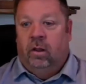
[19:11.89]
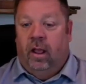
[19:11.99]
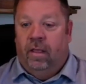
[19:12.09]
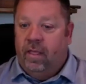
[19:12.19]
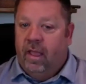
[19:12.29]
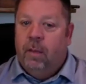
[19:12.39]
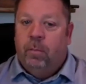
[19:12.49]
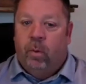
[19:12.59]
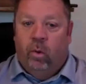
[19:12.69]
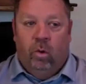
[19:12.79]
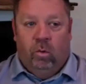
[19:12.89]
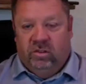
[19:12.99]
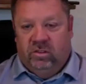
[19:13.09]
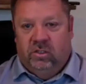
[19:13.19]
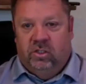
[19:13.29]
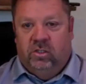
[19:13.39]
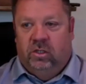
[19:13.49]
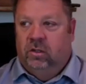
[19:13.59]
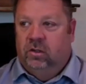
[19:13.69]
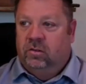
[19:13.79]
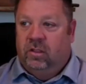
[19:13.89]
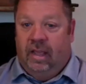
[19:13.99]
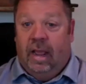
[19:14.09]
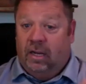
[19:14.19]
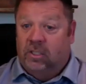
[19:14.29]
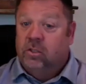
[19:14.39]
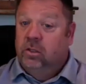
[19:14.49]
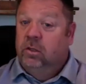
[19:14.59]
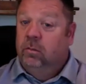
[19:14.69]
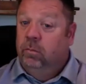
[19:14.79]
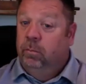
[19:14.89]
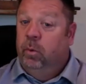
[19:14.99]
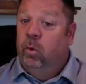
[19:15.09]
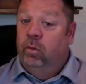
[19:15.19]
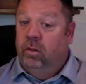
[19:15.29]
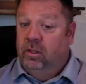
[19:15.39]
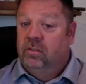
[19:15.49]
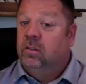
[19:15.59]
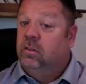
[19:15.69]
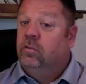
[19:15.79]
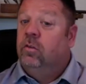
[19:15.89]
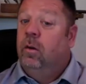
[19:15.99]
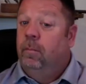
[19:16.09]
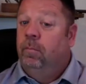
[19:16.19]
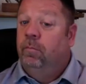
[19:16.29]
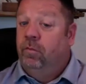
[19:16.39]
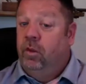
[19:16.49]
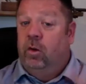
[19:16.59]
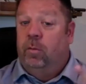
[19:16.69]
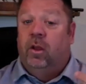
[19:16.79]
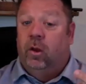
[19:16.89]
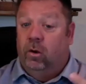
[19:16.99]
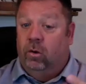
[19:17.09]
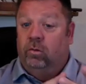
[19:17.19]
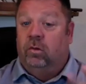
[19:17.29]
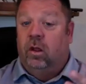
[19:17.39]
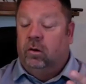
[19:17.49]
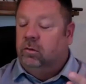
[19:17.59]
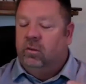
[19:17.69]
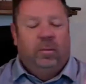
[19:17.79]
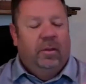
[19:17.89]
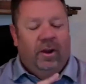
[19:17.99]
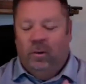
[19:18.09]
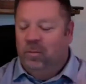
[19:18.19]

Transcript: and they pull, what's interesting is they actually pull the listings from VRBO, or excuse me,